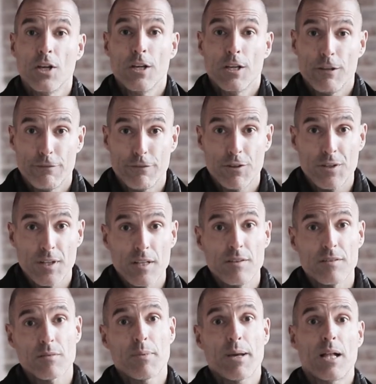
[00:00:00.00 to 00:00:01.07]
If you need
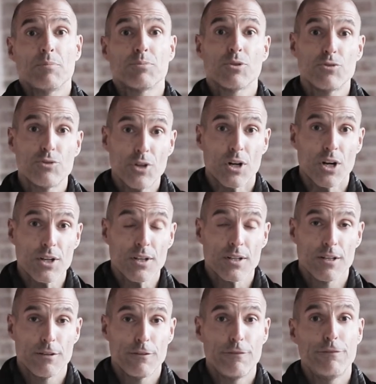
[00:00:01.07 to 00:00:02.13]
some help to start,
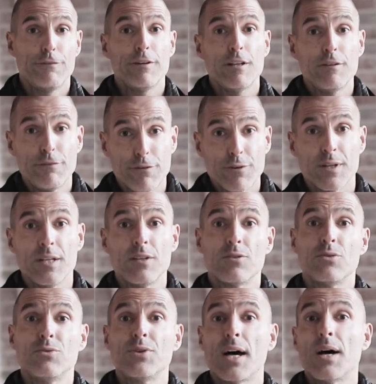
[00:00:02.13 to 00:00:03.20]
feel free to
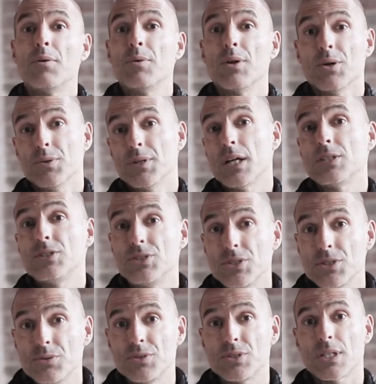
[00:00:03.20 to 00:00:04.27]
download and
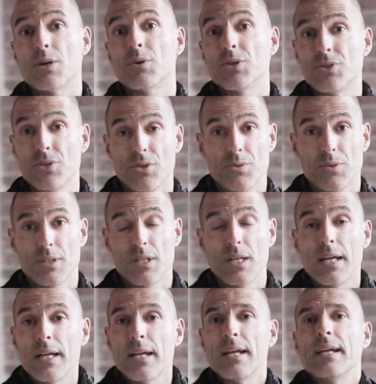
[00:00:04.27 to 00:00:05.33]
use our tool.
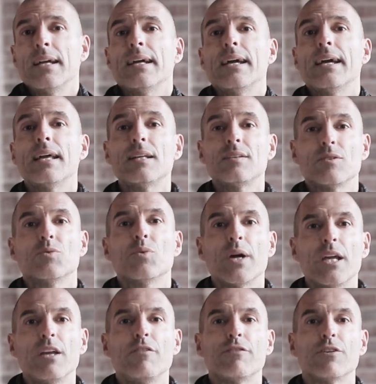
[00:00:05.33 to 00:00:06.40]
It is a
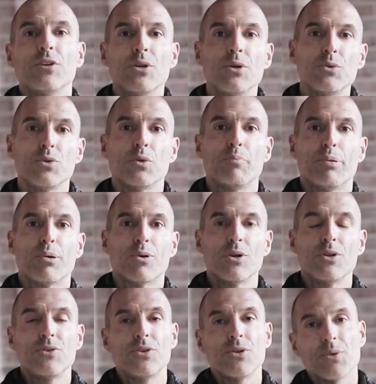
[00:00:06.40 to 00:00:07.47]
way for you to
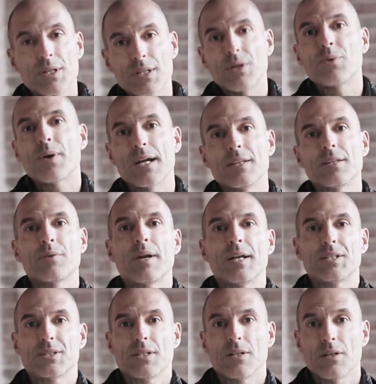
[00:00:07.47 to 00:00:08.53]
point you in the right
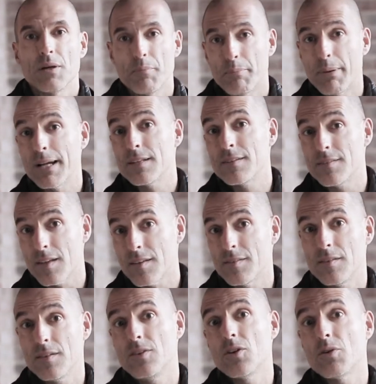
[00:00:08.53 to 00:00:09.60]
direction by
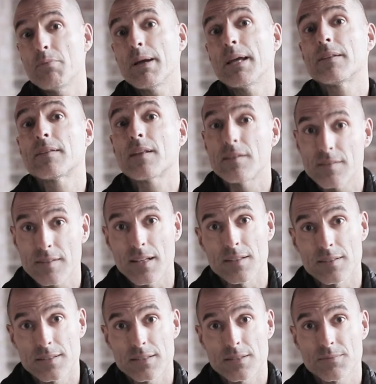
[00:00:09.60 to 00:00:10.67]
assessing your mental
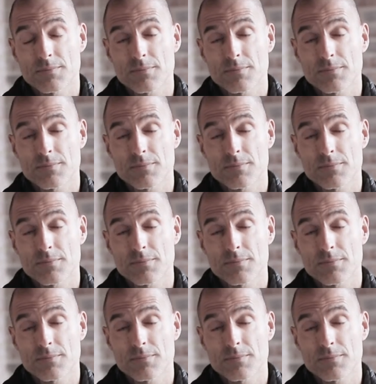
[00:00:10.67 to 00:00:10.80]
skills.